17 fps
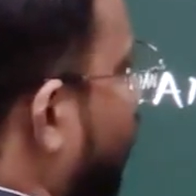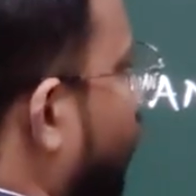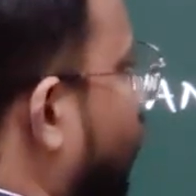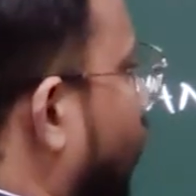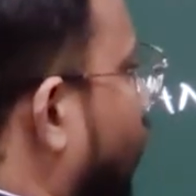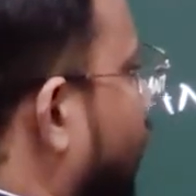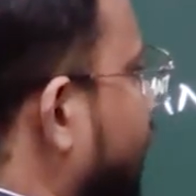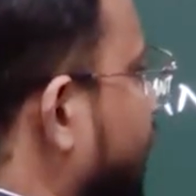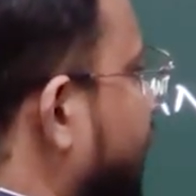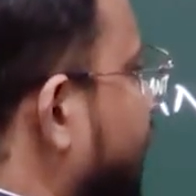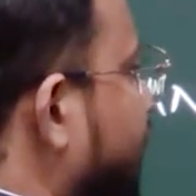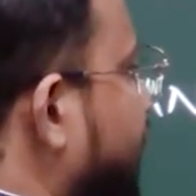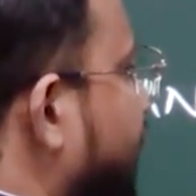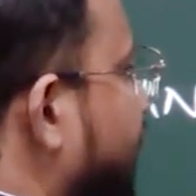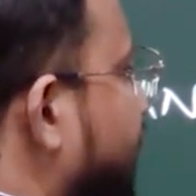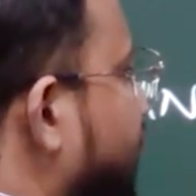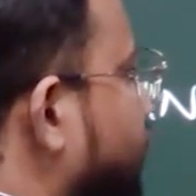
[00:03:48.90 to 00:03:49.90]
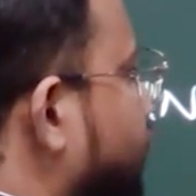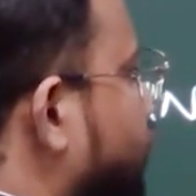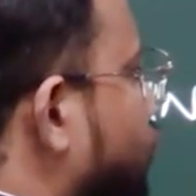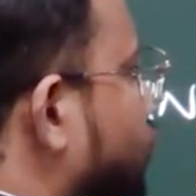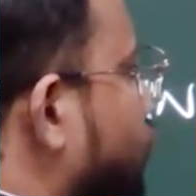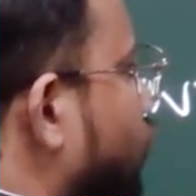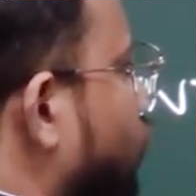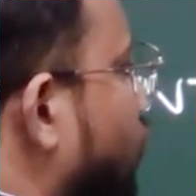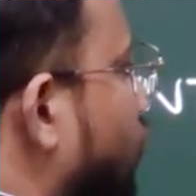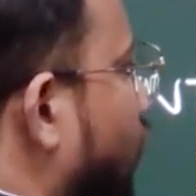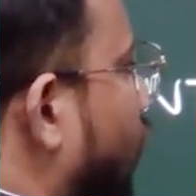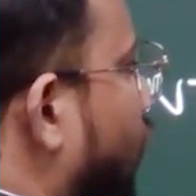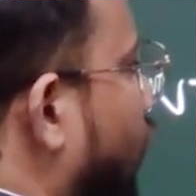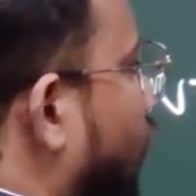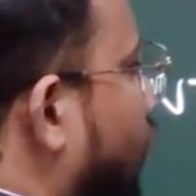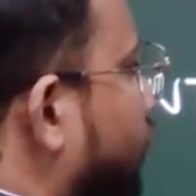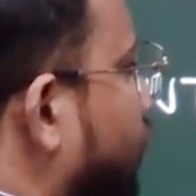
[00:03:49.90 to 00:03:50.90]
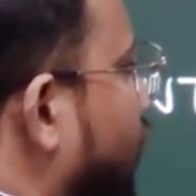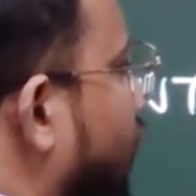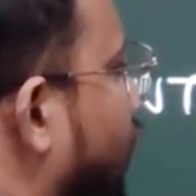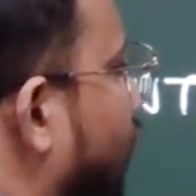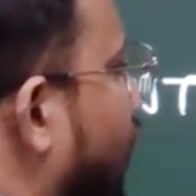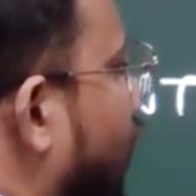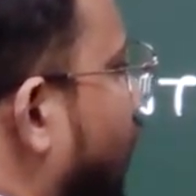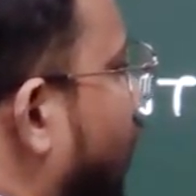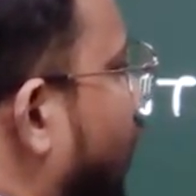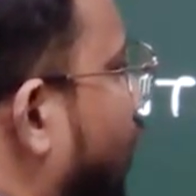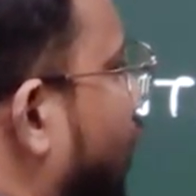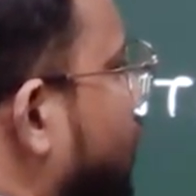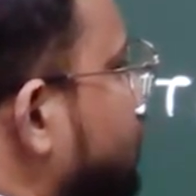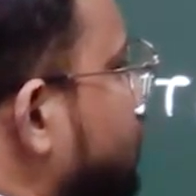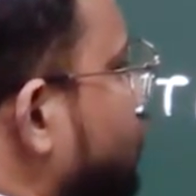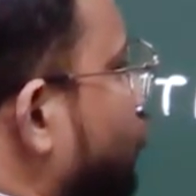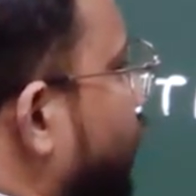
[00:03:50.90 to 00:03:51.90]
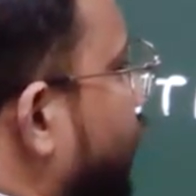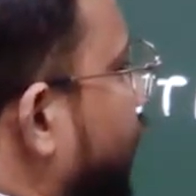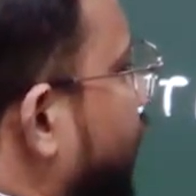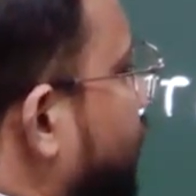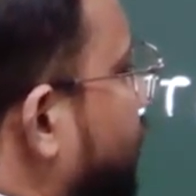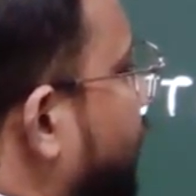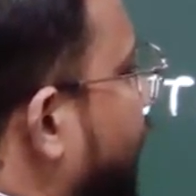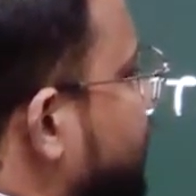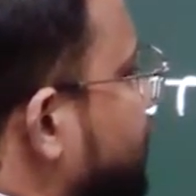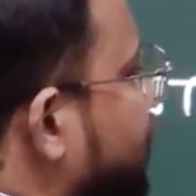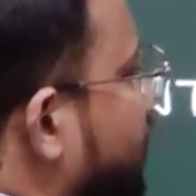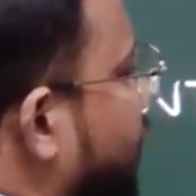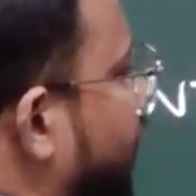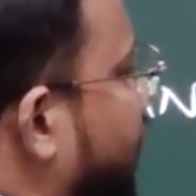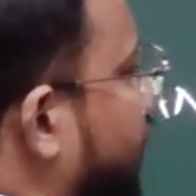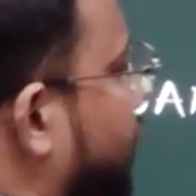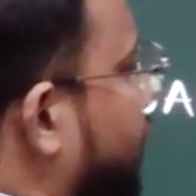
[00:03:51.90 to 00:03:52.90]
Quantitative tool of earthquake measurement,